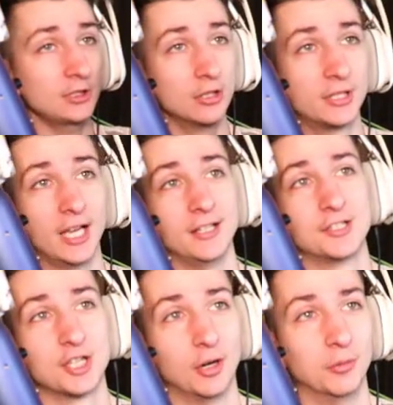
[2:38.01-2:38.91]
Okay,
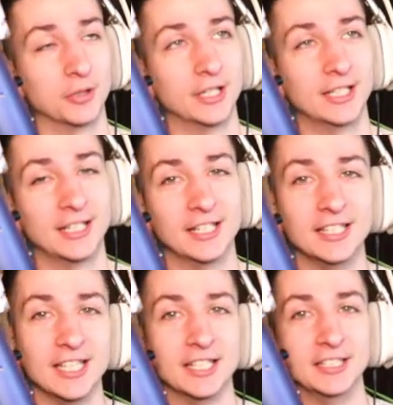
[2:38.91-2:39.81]
so we're gonna get into
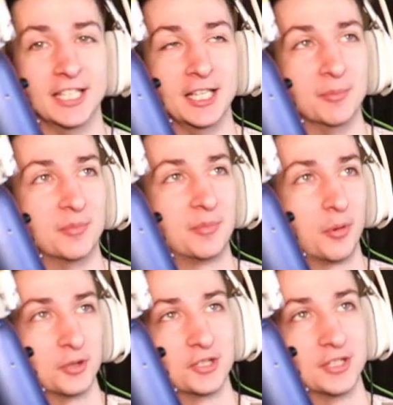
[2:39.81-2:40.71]
the end game
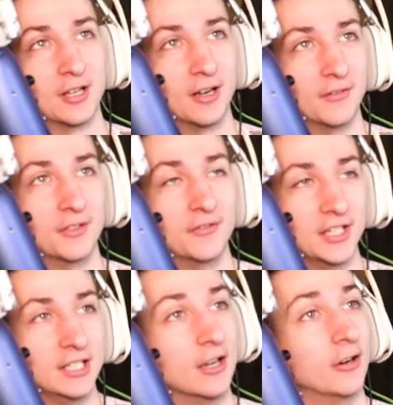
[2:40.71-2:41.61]
portion of the
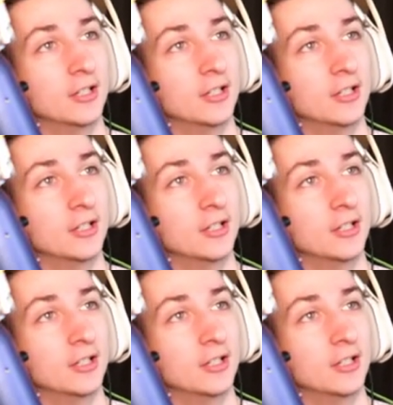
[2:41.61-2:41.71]
video.